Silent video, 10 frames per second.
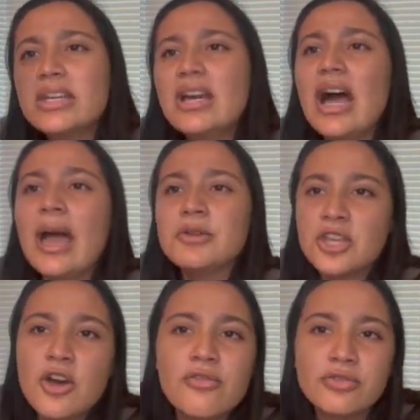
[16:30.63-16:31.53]
I was
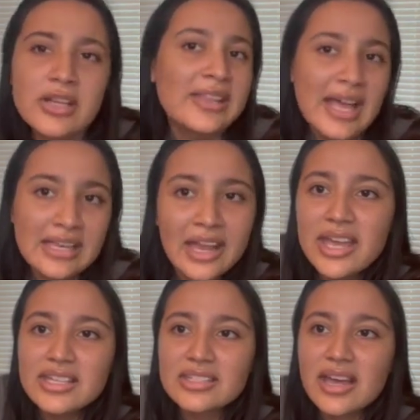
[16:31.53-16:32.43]
over it that
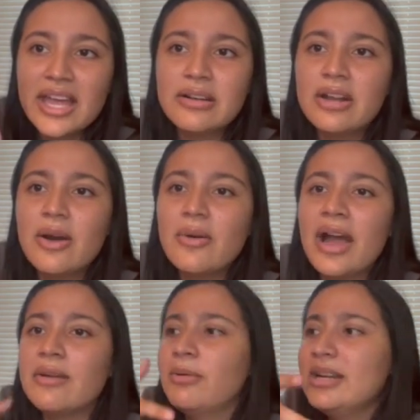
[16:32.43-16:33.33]
night. I don't know.
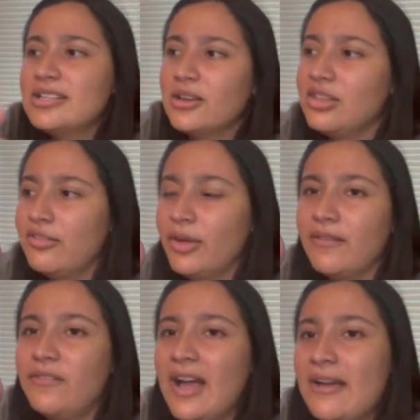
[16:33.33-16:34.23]
I wanted to go there for
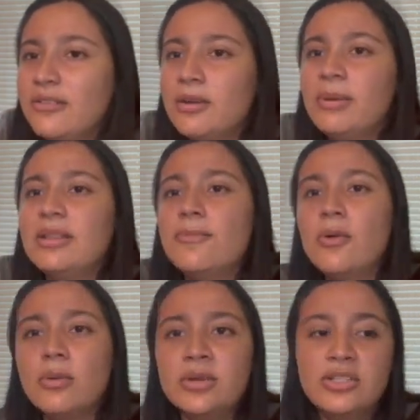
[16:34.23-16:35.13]
like forever, but the
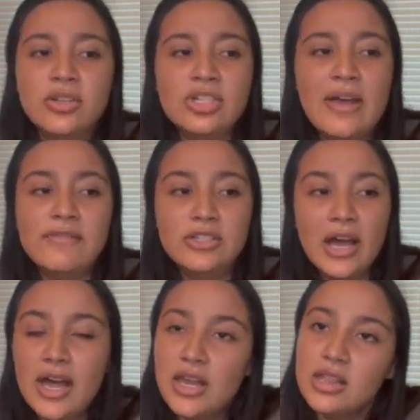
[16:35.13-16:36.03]
more research I've
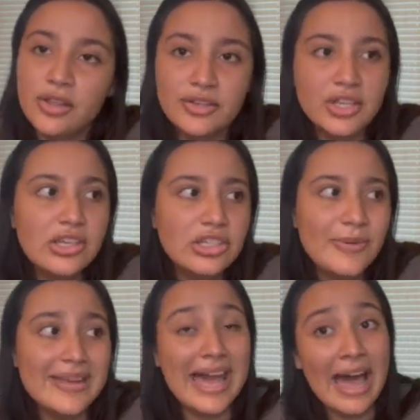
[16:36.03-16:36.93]
done and looked into
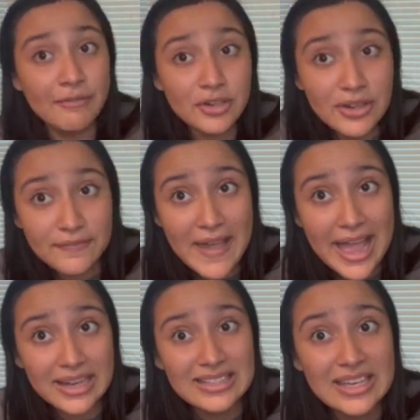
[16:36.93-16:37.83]
it after the
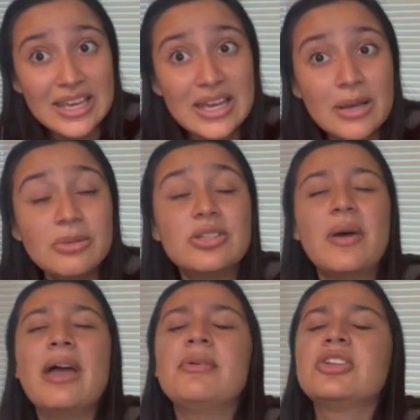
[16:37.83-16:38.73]
fact, which is why
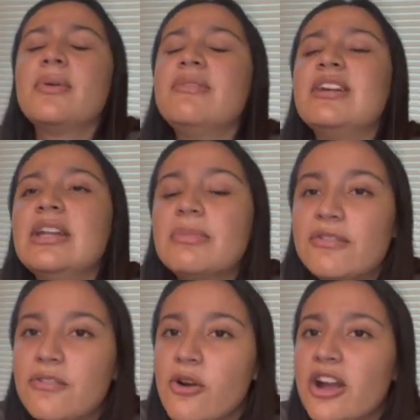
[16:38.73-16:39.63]
I wish I would have done it
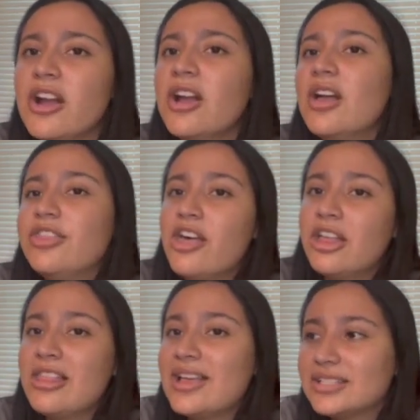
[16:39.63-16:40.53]
before, the
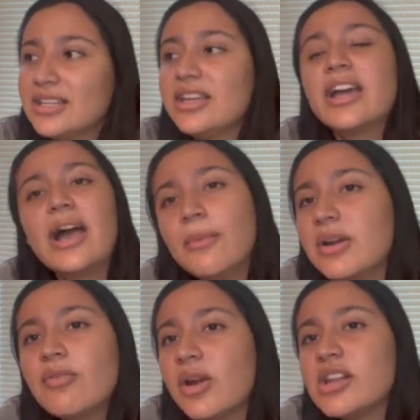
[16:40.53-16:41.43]
less I think I would
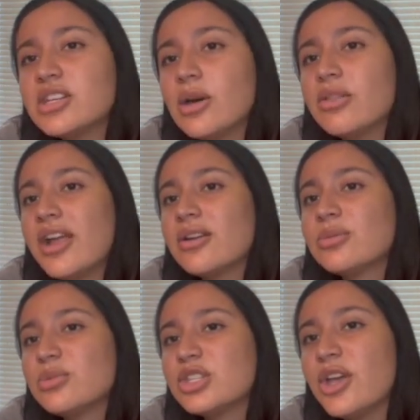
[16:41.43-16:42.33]
have wanted to go there.
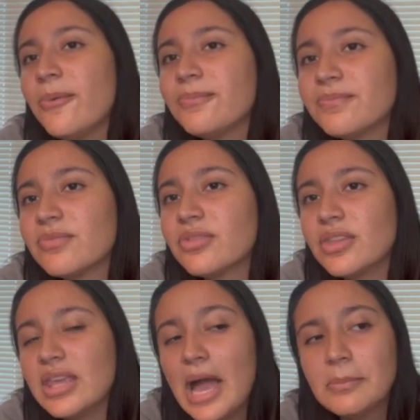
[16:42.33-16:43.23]
So, yeah.